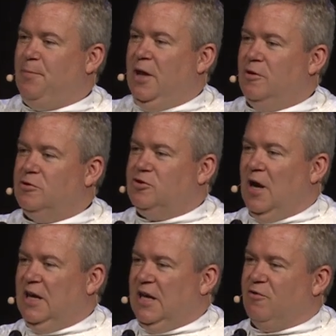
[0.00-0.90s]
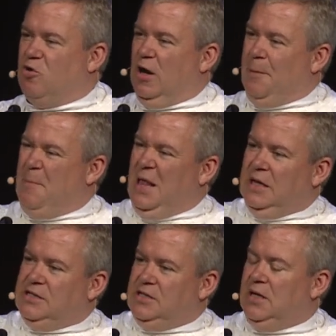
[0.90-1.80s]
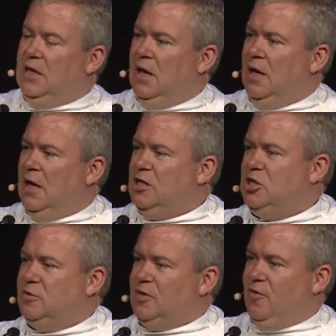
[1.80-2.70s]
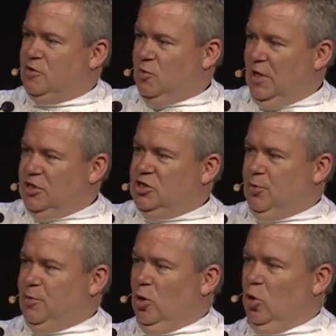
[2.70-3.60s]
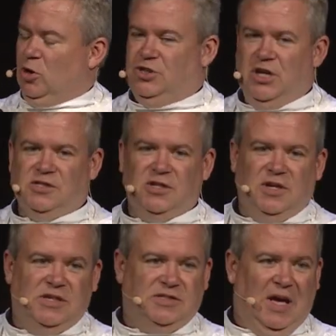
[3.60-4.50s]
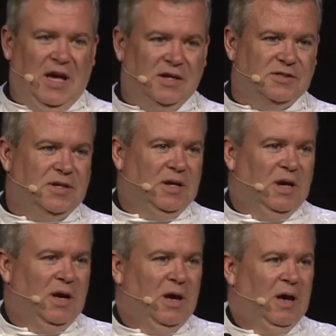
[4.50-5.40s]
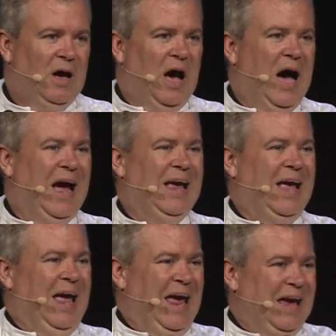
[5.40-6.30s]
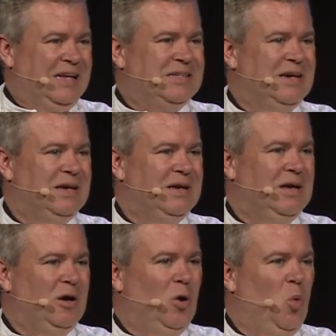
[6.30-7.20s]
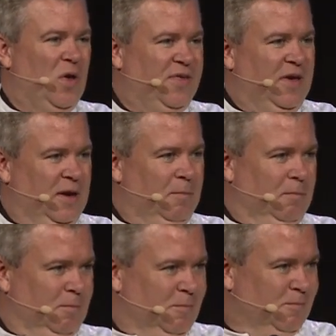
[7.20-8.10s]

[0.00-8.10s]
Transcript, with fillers: Peter is trying to give credibility in terms of his relationship with the Lord Jesus, he says, I ate with him.